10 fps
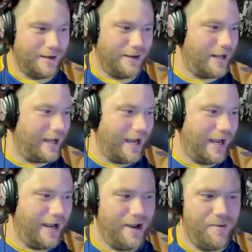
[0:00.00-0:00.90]
And
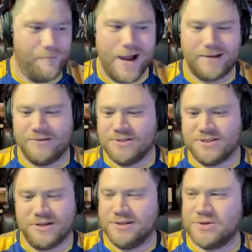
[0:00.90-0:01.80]
Impact
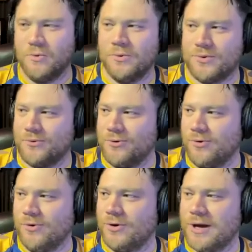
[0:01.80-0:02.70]
is going
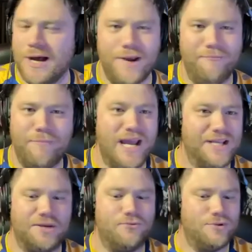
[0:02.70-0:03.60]
through an
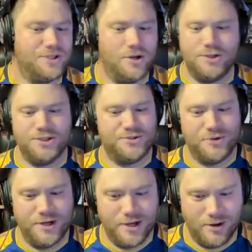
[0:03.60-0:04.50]
amazing resurgence
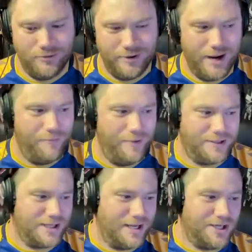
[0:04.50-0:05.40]
right now.
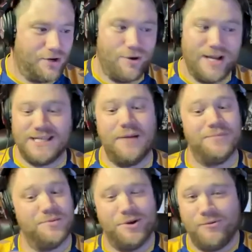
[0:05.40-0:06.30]
It's a great time
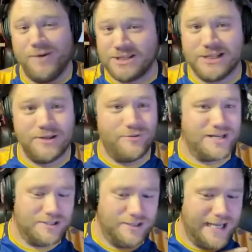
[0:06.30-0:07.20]
to be a wrestler. The
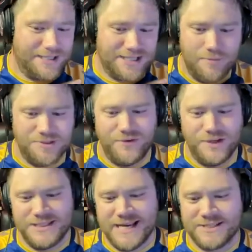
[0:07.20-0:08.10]
wrestling landscape is
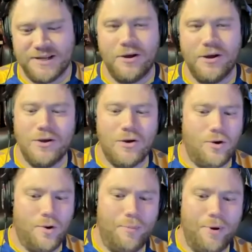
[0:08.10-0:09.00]
fantastic.
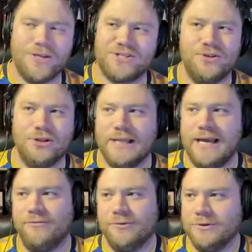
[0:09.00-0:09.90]
On a personal
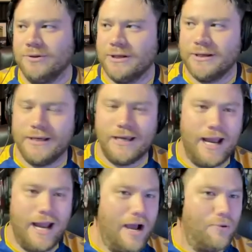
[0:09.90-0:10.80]
level,
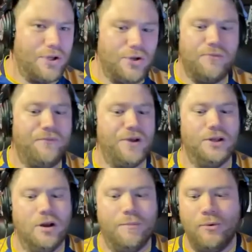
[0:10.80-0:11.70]
how do you
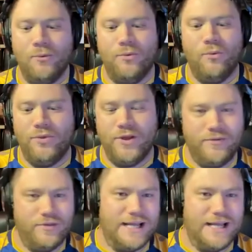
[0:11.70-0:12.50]
feel about the